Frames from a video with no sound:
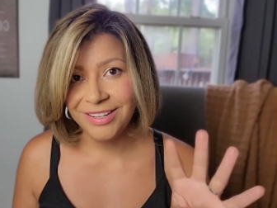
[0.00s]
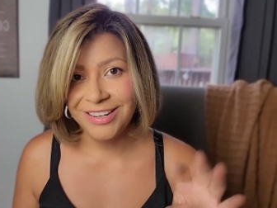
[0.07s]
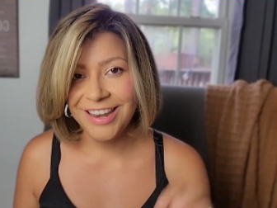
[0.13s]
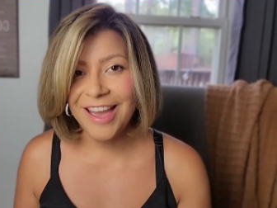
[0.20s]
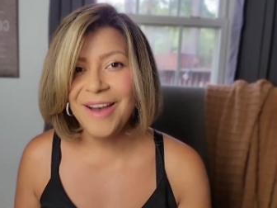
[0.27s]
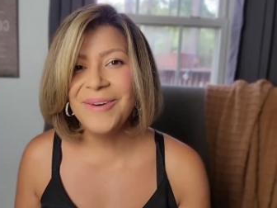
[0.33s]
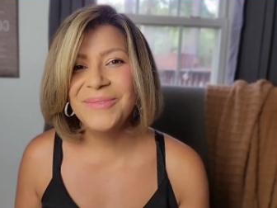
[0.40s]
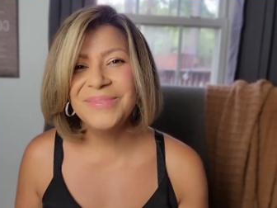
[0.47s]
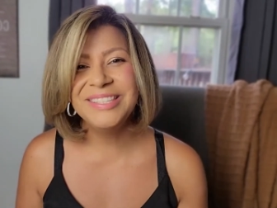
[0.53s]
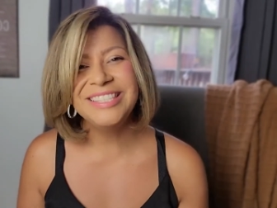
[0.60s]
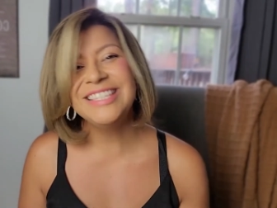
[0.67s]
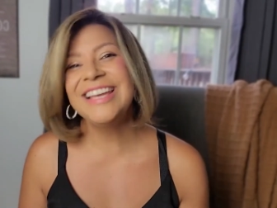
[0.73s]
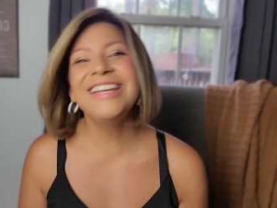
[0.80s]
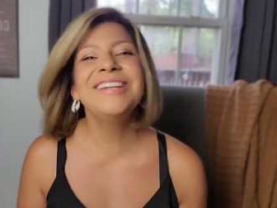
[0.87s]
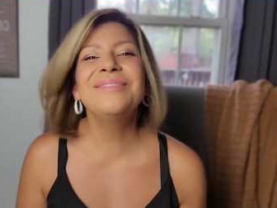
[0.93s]
Now,
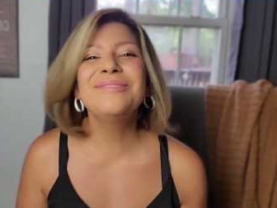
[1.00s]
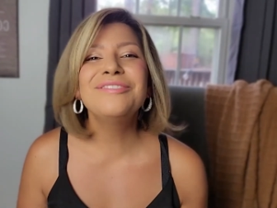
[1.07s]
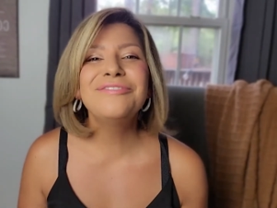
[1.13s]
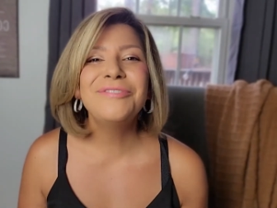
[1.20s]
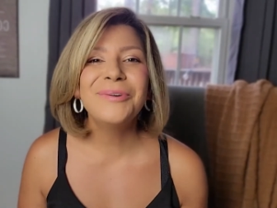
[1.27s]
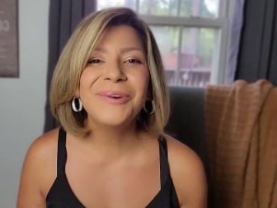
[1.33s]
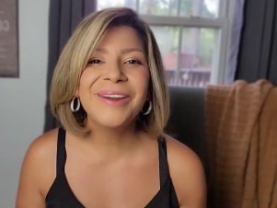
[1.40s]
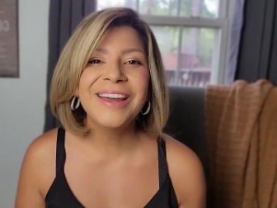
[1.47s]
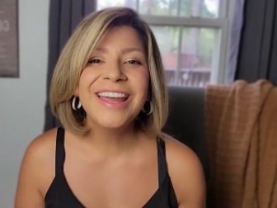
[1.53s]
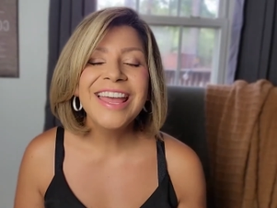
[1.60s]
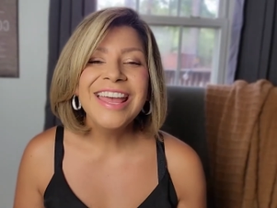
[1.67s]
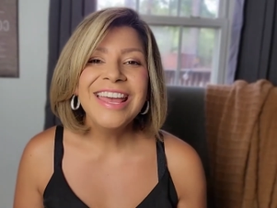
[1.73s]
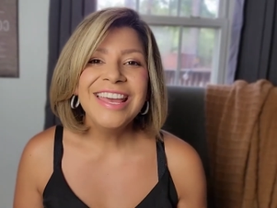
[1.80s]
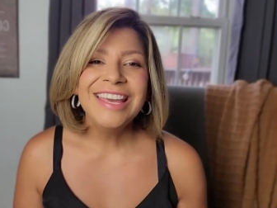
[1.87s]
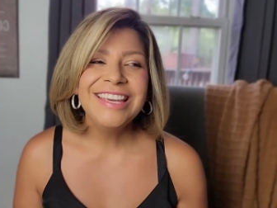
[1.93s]
mistake number 4
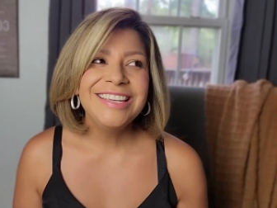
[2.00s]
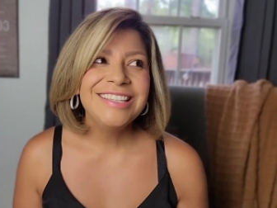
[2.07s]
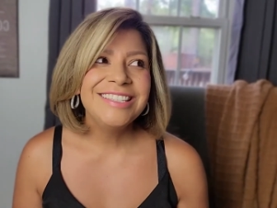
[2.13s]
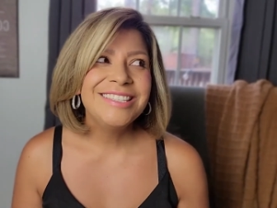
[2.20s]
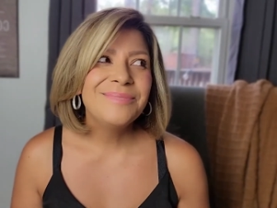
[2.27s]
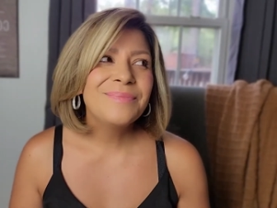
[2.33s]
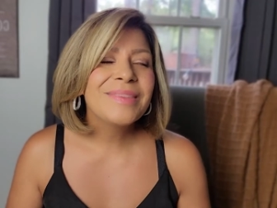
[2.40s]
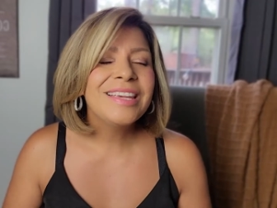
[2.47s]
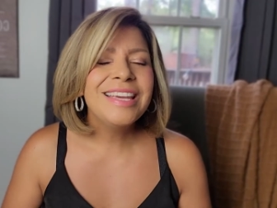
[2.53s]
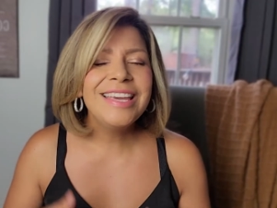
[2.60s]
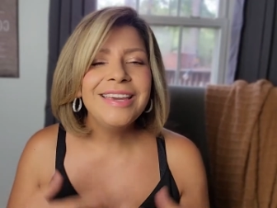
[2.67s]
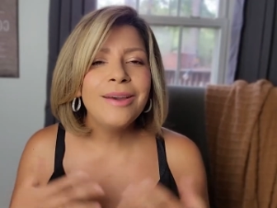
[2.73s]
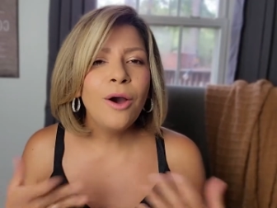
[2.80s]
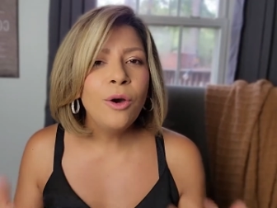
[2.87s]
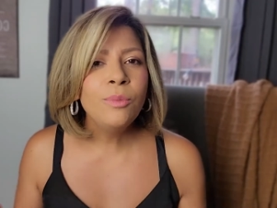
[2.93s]
is,
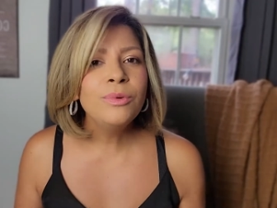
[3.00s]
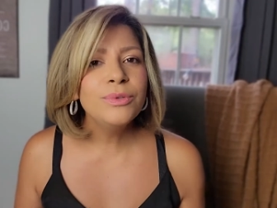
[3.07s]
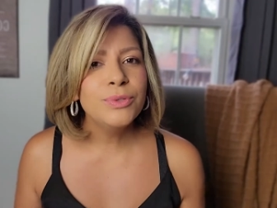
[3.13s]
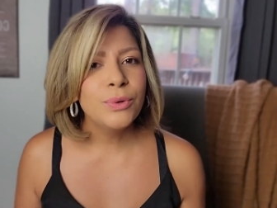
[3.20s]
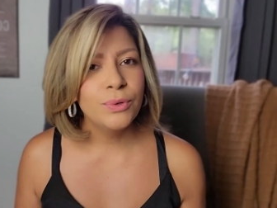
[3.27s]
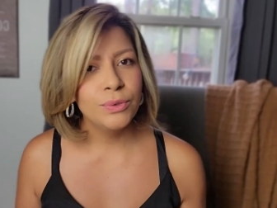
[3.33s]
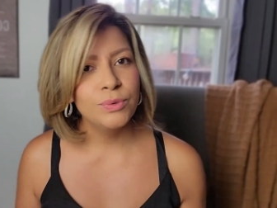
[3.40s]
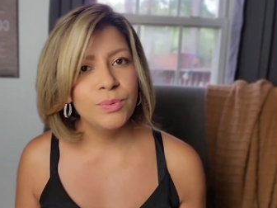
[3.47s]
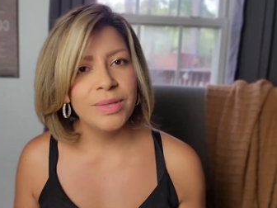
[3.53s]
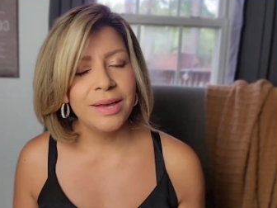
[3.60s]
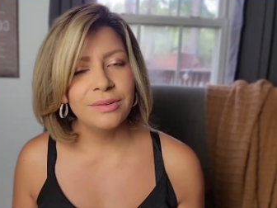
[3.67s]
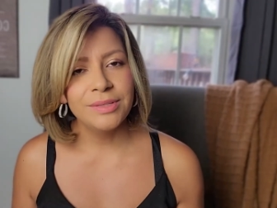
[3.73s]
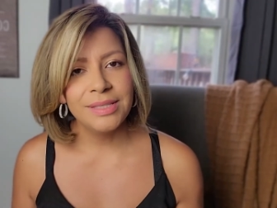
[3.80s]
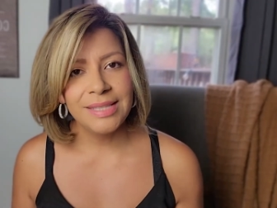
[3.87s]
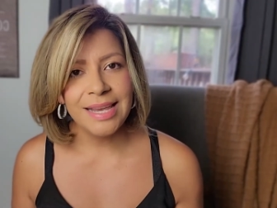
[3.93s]
it almost goes
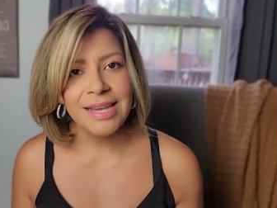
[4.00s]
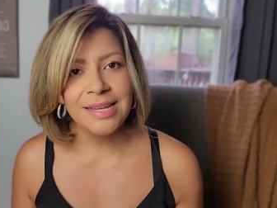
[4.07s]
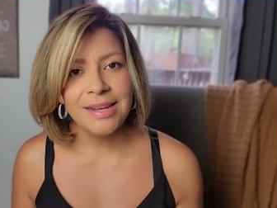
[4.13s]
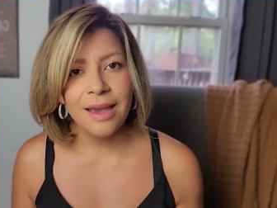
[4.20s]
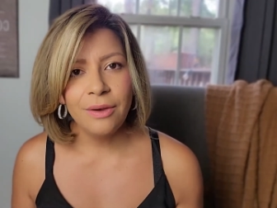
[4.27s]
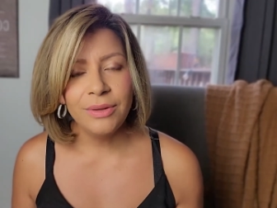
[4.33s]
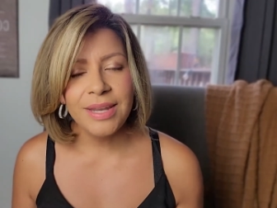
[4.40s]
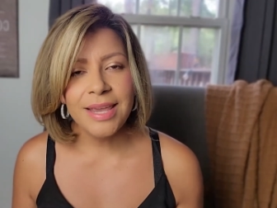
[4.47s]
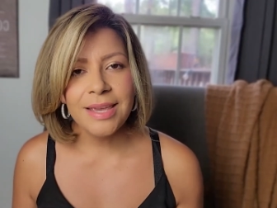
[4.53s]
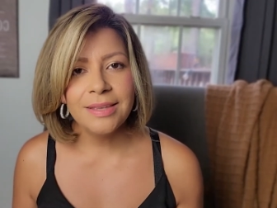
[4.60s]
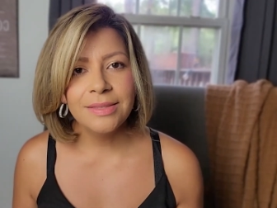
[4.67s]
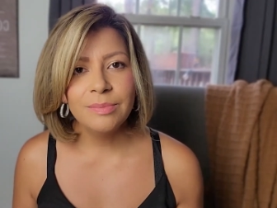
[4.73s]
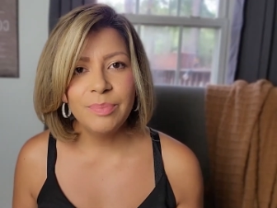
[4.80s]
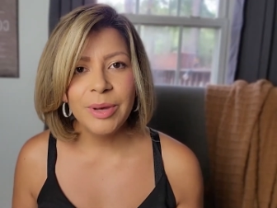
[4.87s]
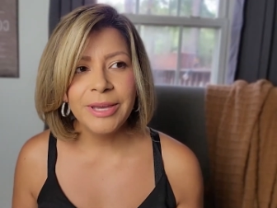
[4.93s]
without saying
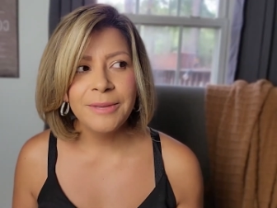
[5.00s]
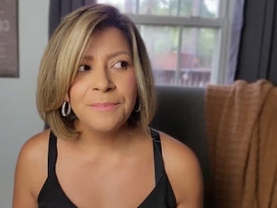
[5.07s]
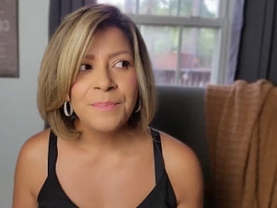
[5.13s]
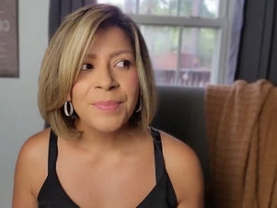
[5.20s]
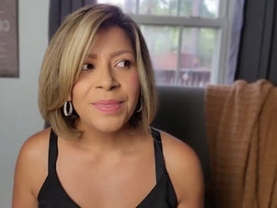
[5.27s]
nowadays, but